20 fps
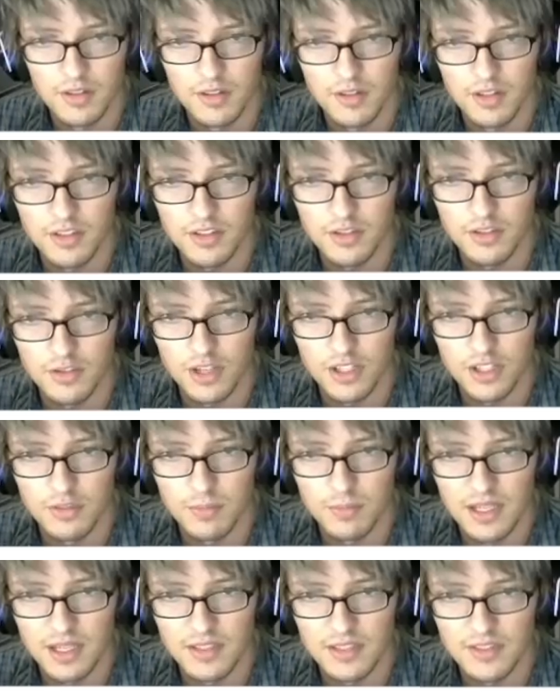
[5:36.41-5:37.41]
This address
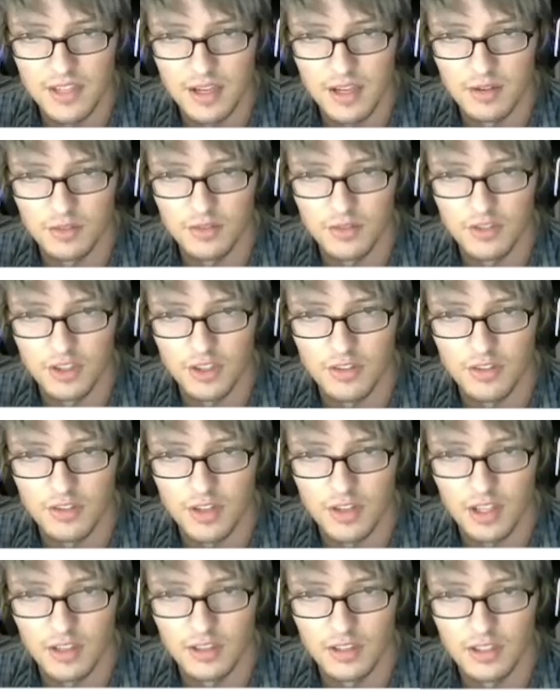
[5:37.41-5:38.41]
may sound just
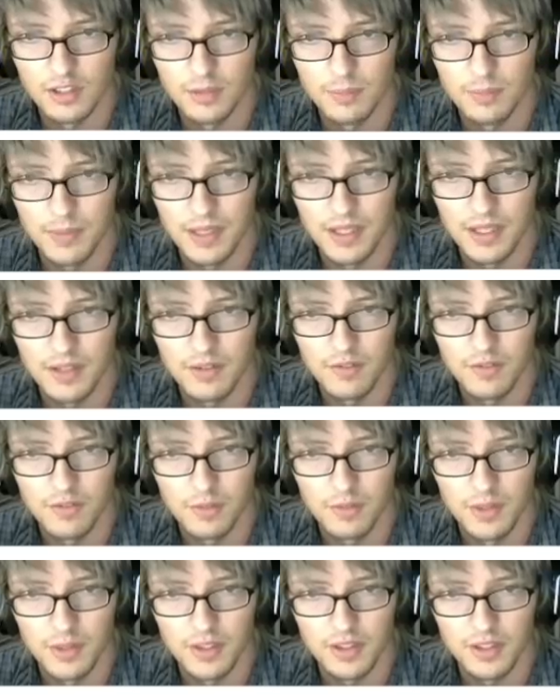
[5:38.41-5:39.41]
a little bit
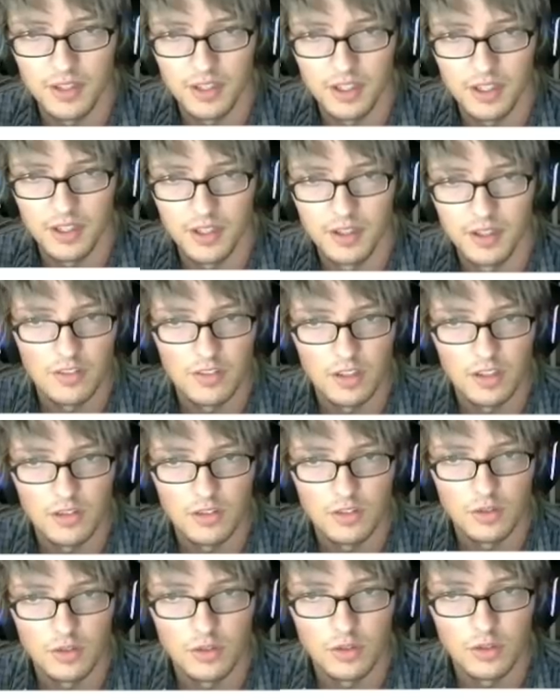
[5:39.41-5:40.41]
familiar, so let's
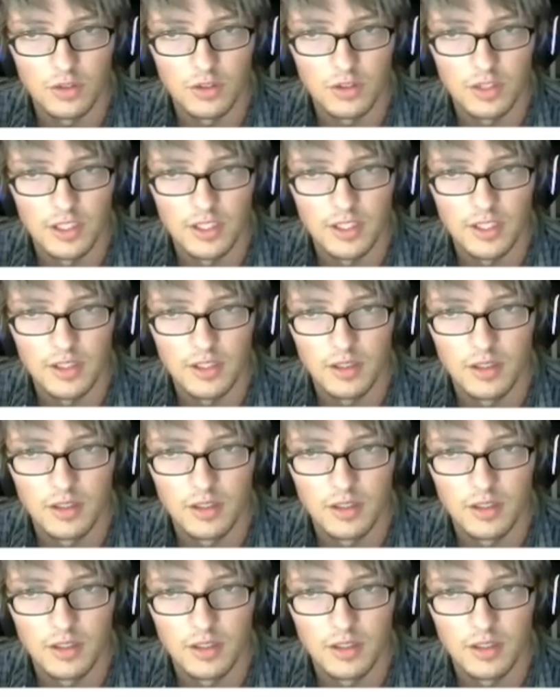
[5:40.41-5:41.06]
Google it.